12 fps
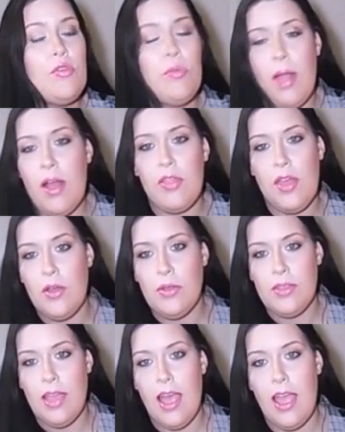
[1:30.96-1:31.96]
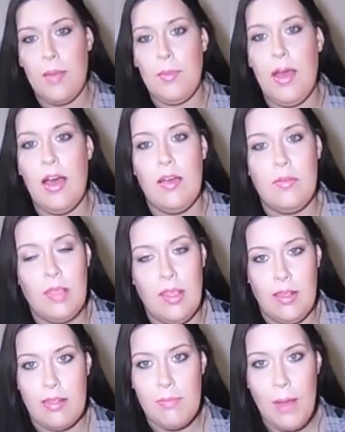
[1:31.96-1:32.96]
throughout the whole time of the
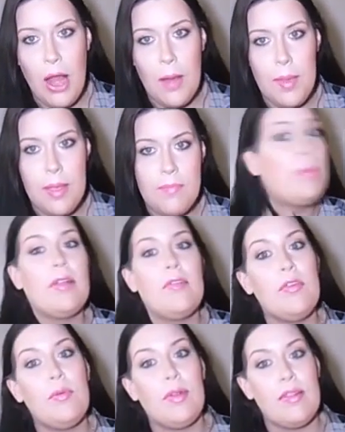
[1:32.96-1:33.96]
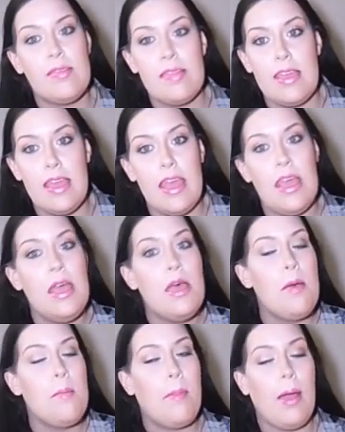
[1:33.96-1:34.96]
experiment. But if you want to see it,
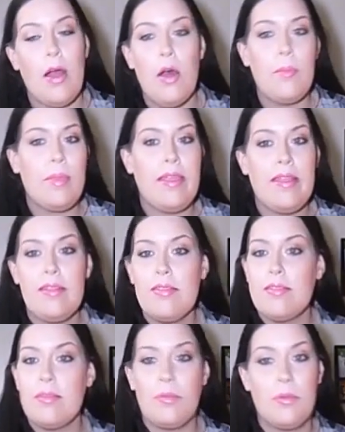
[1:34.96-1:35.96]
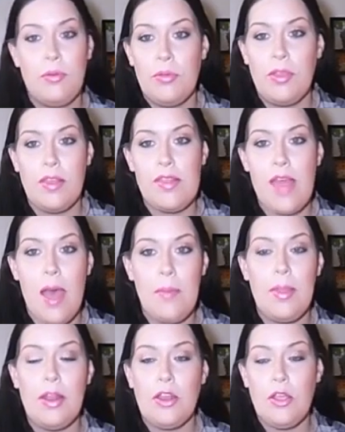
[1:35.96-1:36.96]
by all means, some cool things
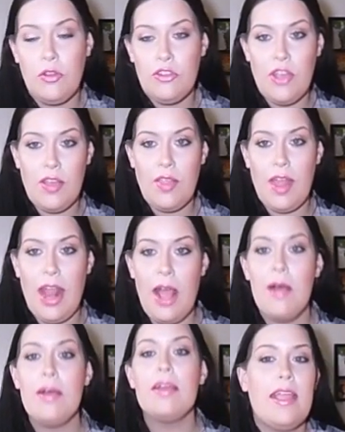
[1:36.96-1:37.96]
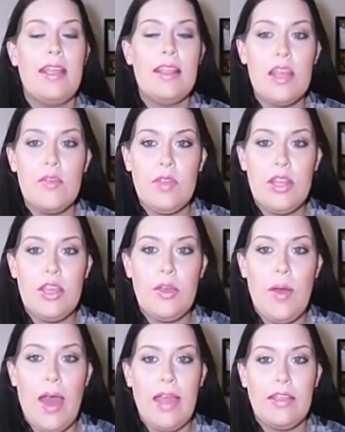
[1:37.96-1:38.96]
happened. Go check that out. In that video,
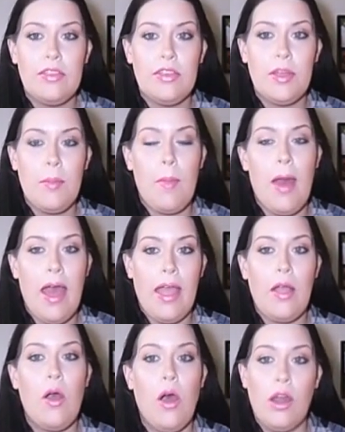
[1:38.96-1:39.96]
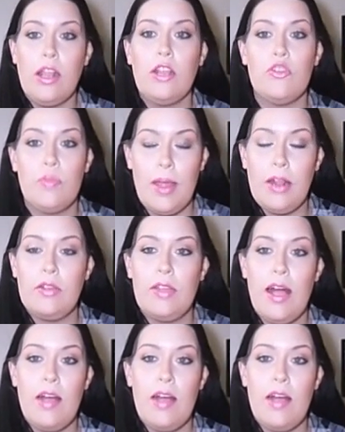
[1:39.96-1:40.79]
I took my haunted Geppetto